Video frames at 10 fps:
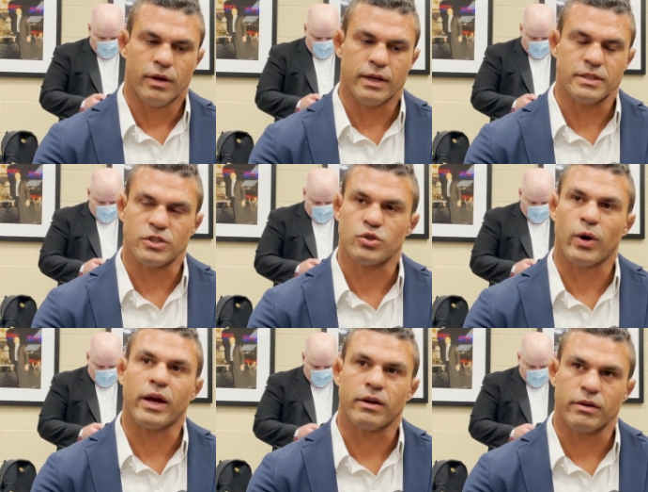As a
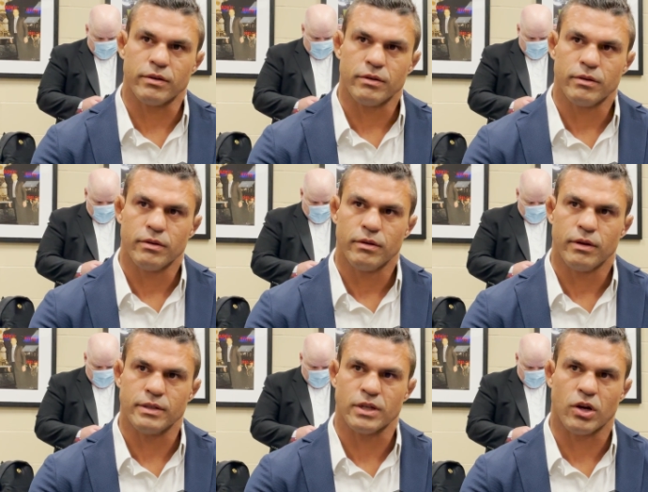striker,
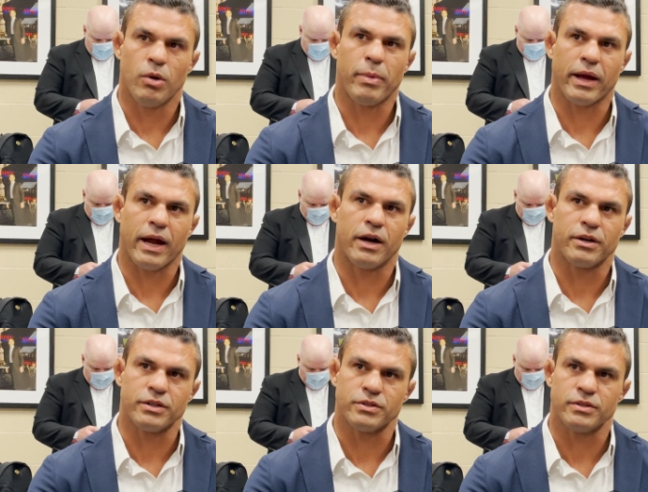as a combat
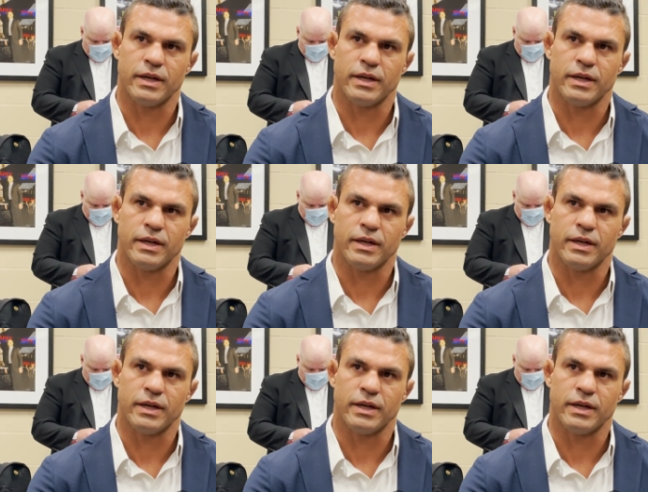artist,